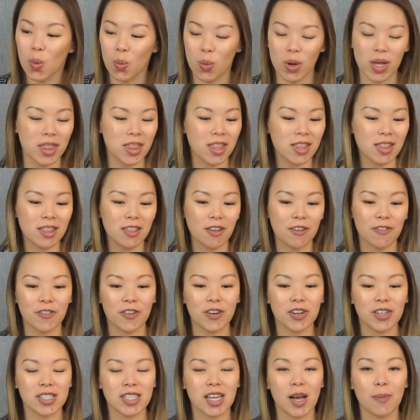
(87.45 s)
within the
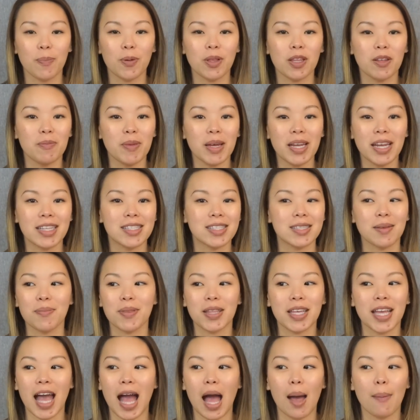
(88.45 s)
first couple of minutes
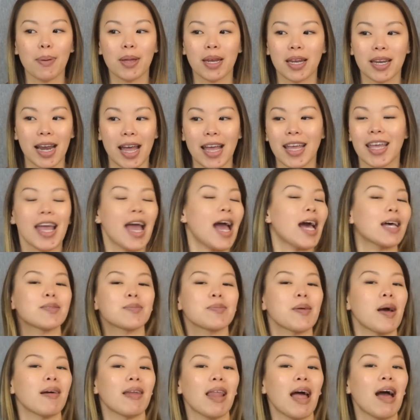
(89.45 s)
something happened and I
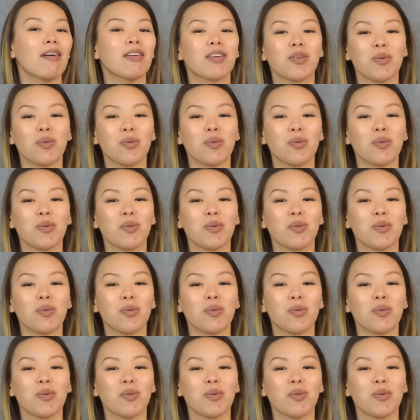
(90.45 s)
gasped out loud